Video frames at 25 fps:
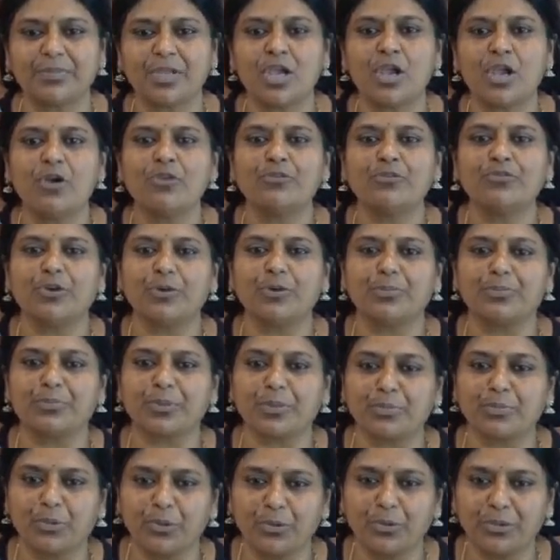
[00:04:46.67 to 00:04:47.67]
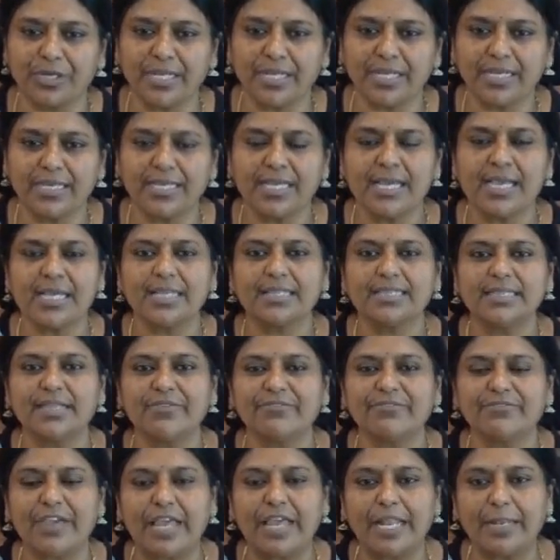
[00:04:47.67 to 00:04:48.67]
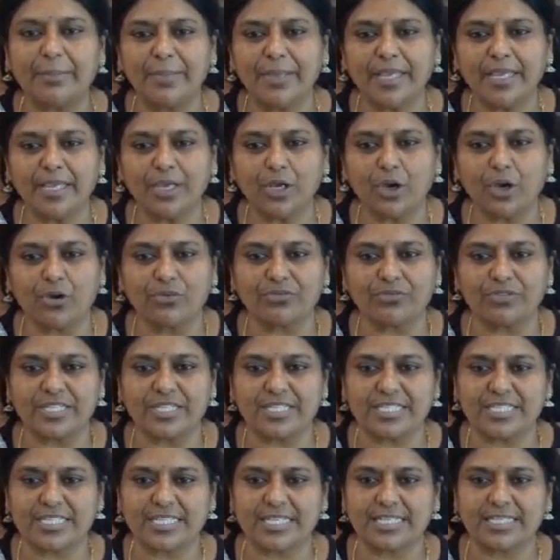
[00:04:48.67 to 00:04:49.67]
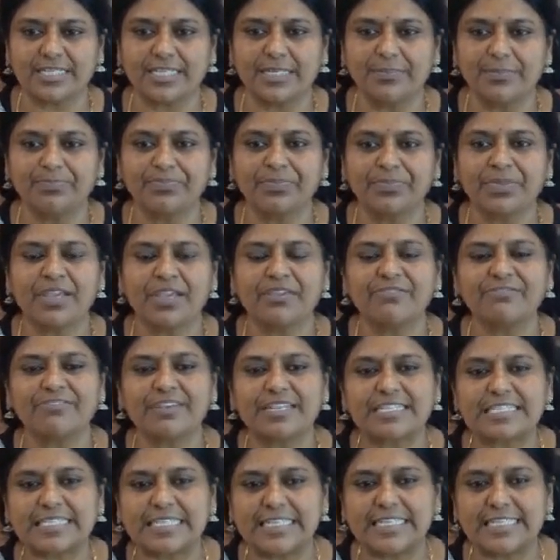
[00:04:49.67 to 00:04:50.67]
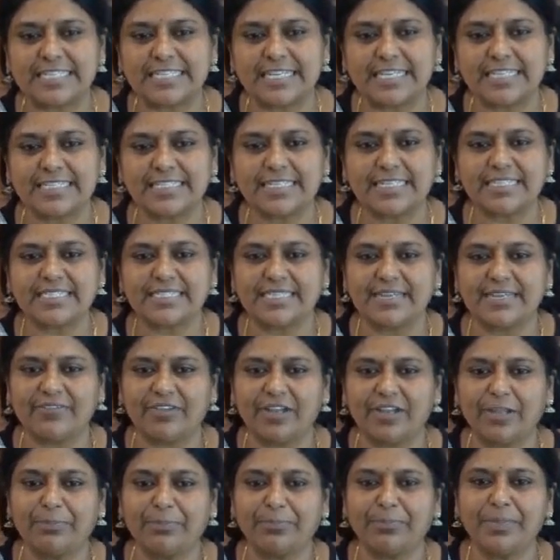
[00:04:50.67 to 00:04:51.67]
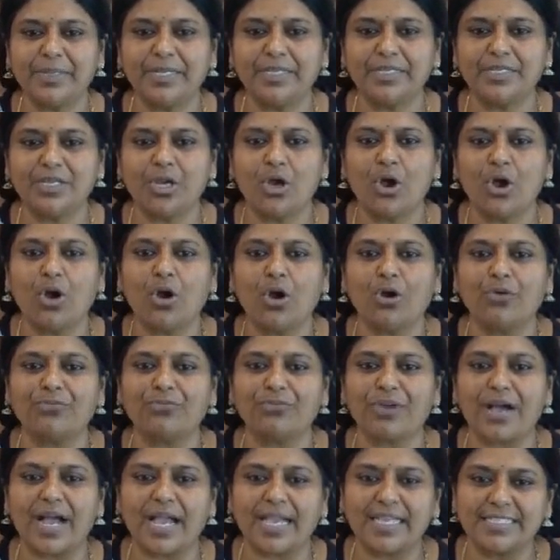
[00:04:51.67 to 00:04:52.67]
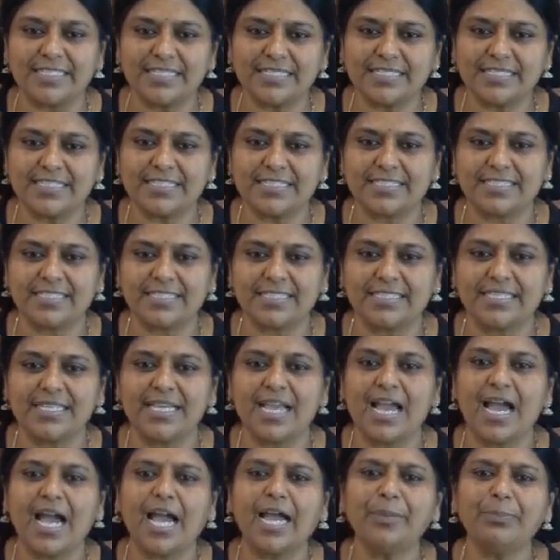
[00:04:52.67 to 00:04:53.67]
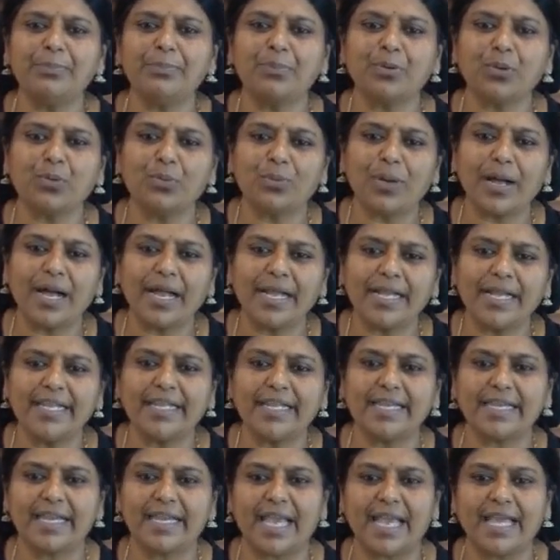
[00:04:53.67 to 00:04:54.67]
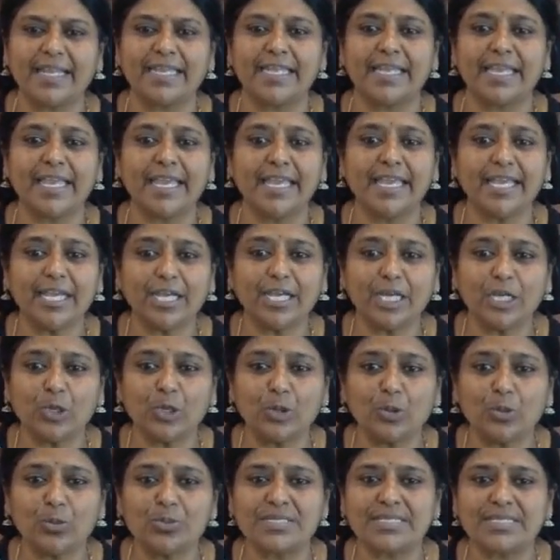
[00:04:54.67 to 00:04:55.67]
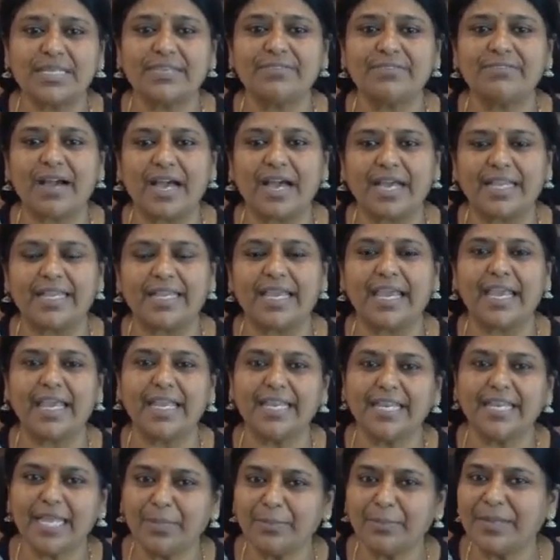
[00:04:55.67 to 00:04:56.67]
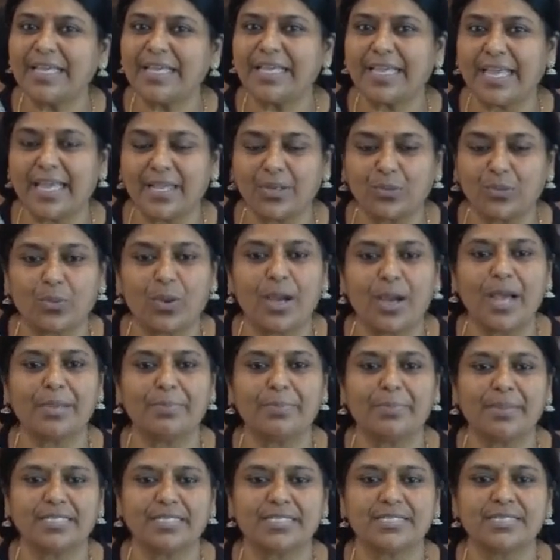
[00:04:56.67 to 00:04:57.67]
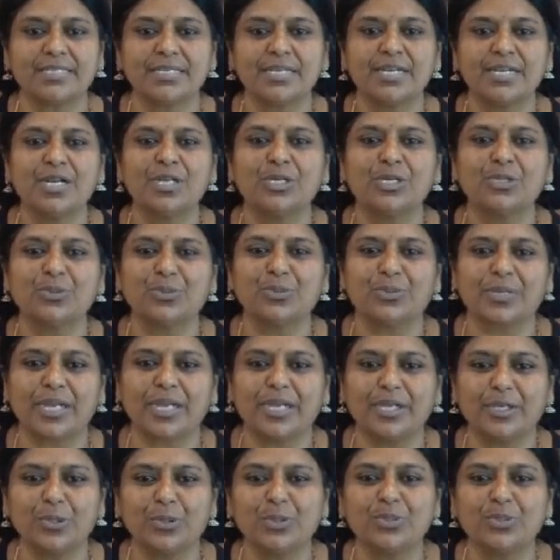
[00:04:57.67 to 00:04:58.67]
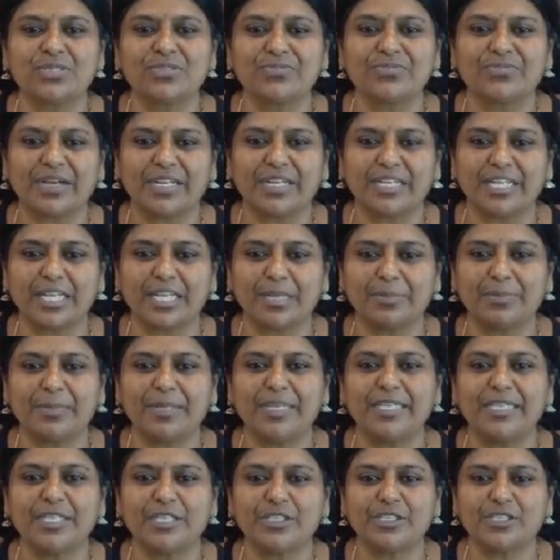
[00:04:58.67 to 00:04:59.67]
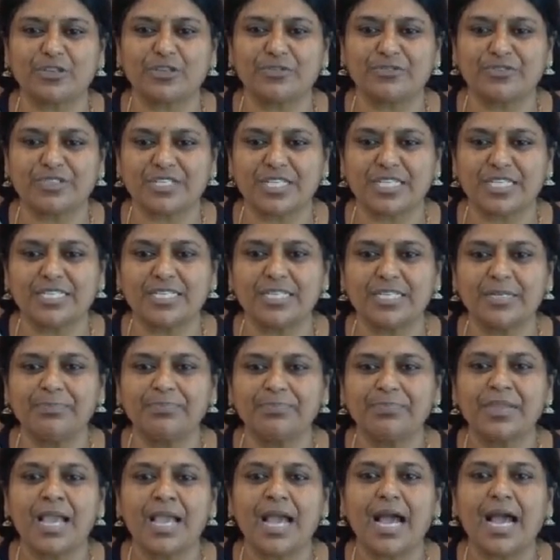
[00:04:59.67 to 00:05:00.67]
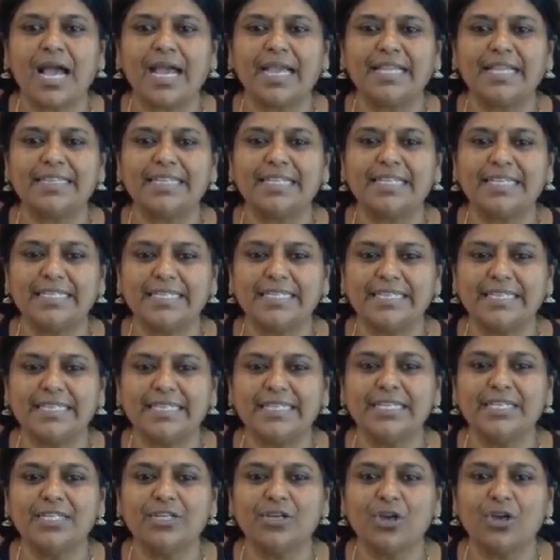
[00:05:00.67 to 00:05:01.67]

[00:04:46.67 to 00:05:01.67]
for promoting the well-being of the children, facilitating development of identity and providing an inclusive and enabling environment to reduce vulnerabilities of children and the need